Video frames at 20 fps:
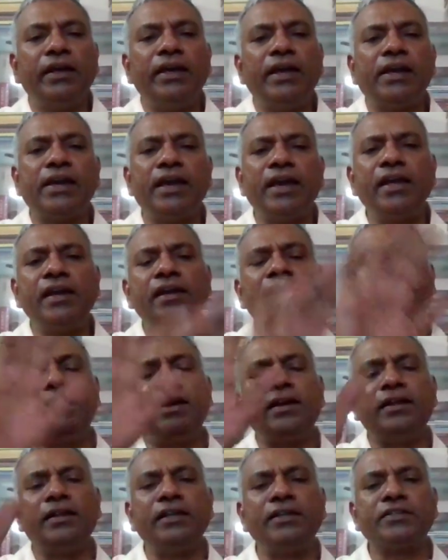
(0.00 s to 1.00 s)
Again,
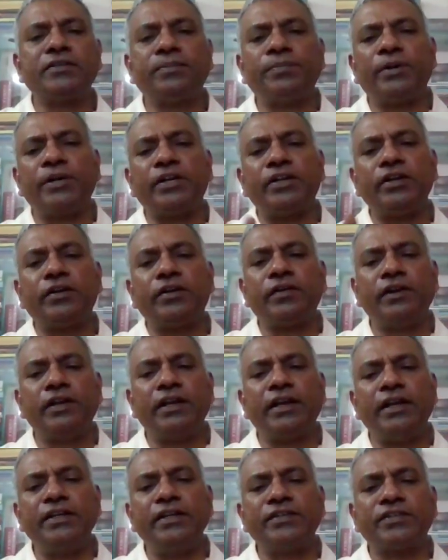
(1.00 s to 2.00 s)
in this
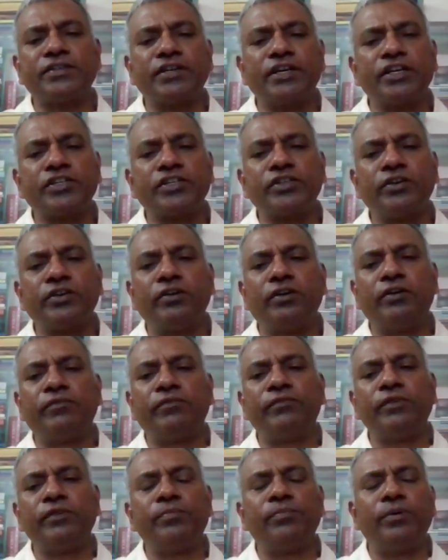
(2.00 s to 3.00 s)
particular instruction
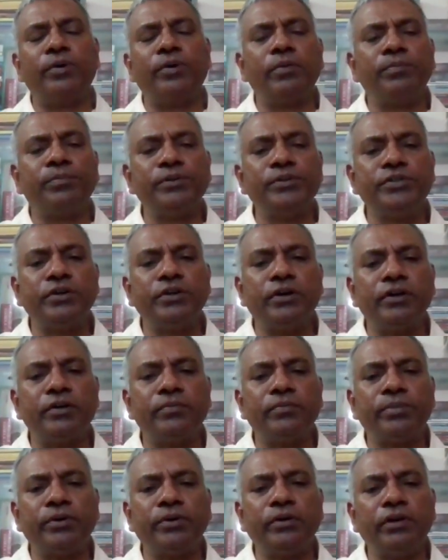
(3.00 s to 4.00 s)
of Pope
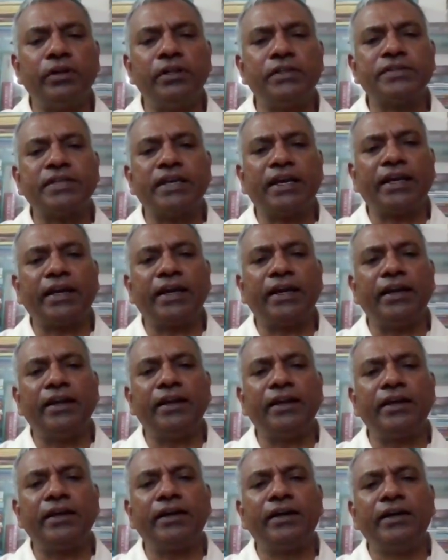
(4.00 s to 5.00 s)
John Paul
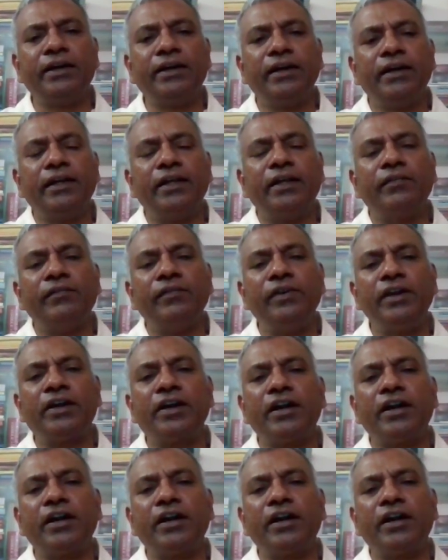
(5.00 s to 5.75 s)
II, we